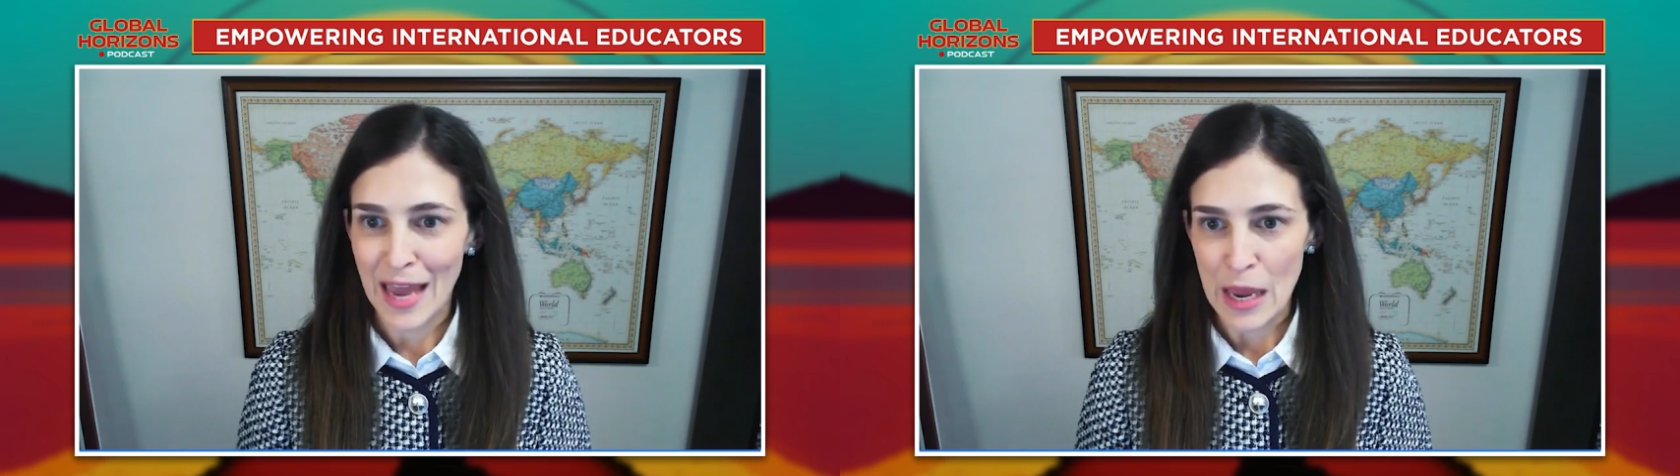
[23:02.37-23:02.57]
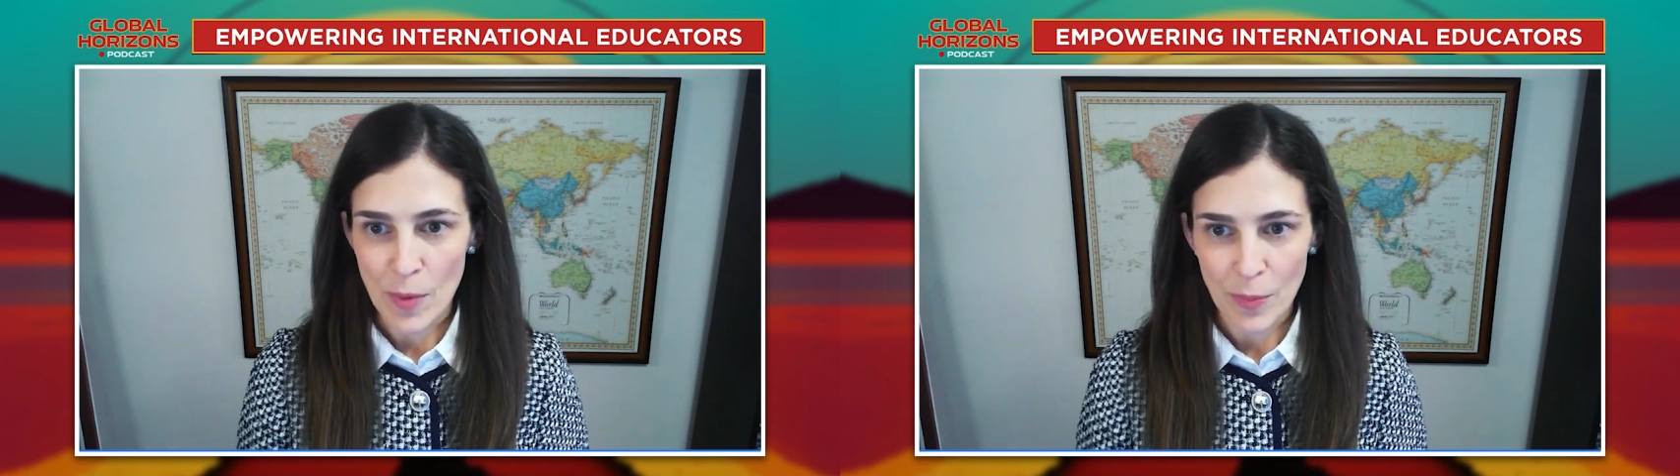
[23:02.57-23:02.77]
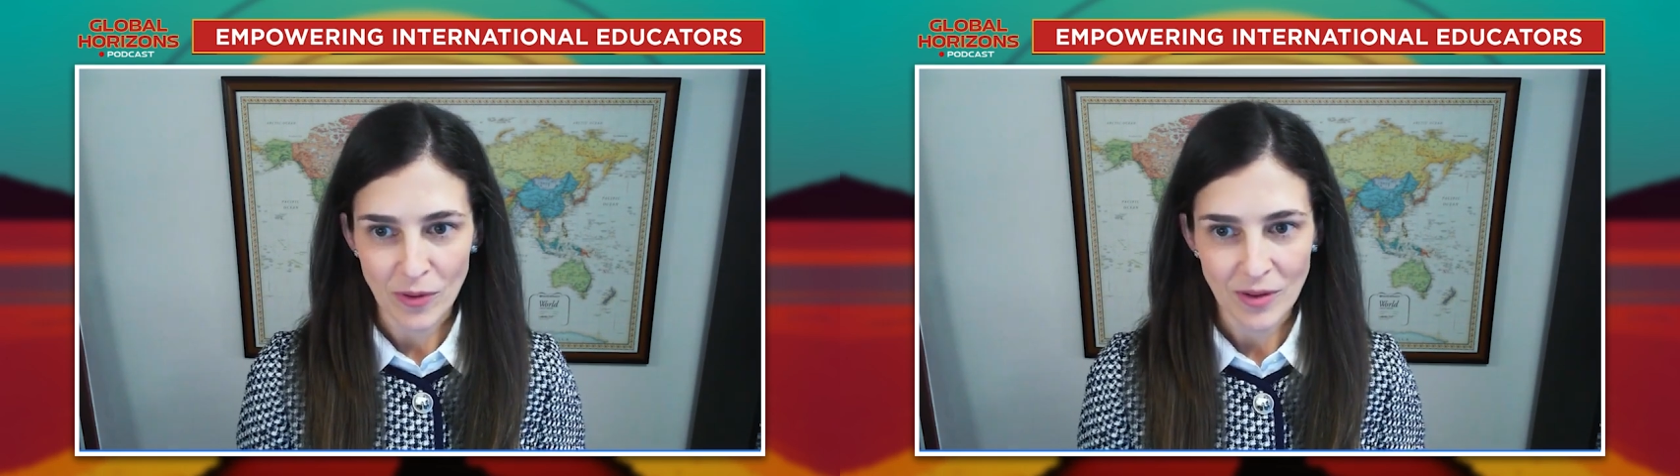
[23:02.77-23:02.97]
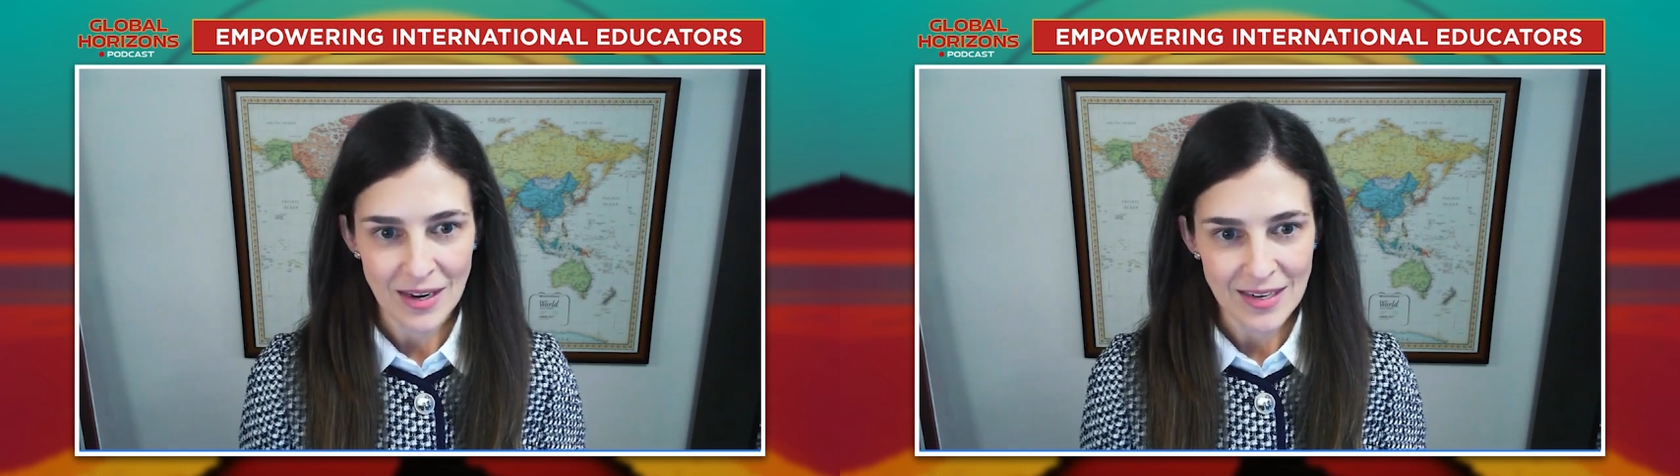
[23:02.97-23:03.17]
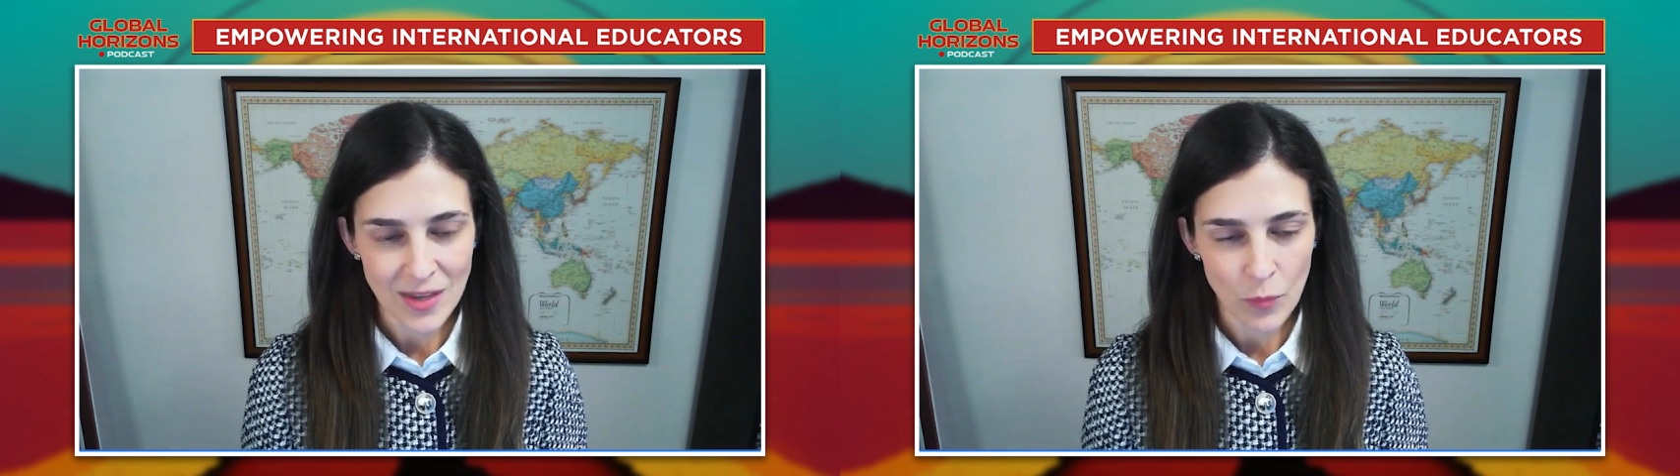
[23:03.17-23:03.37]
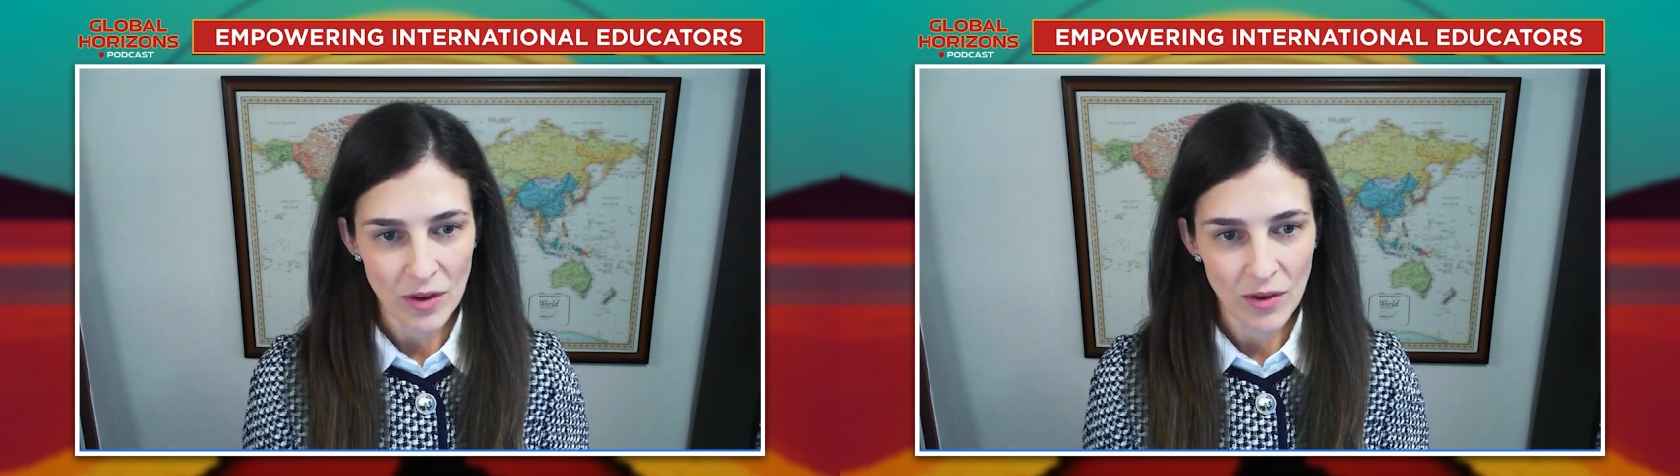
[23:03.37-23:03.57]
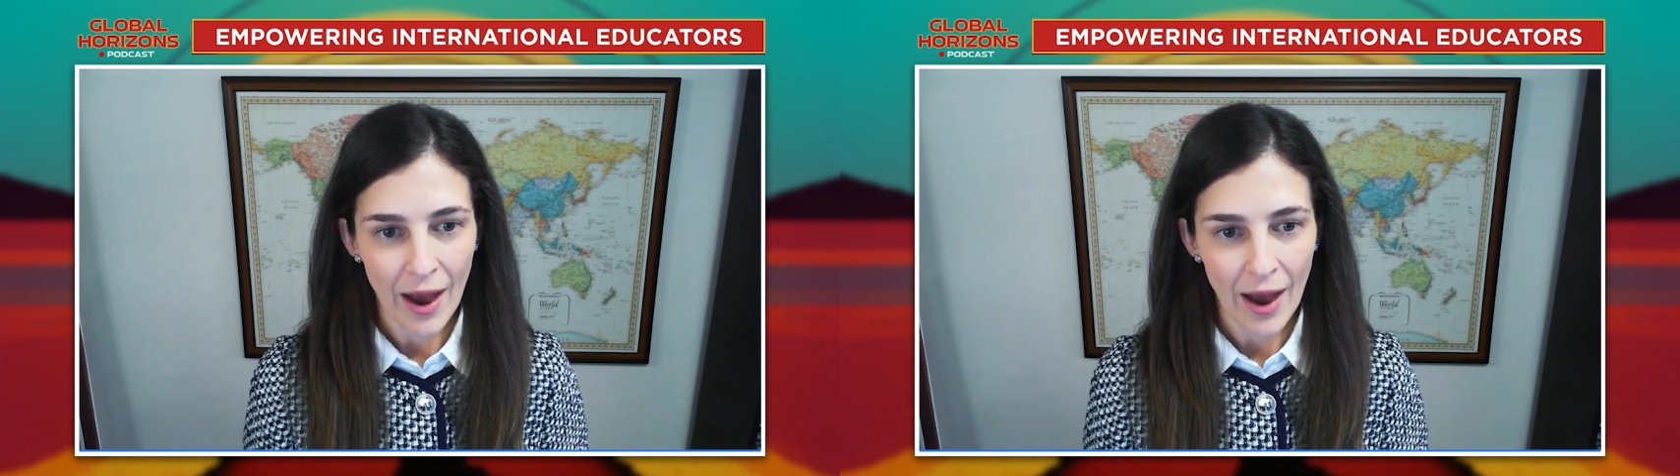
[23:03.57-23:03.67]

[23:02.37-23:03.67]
capabilities that we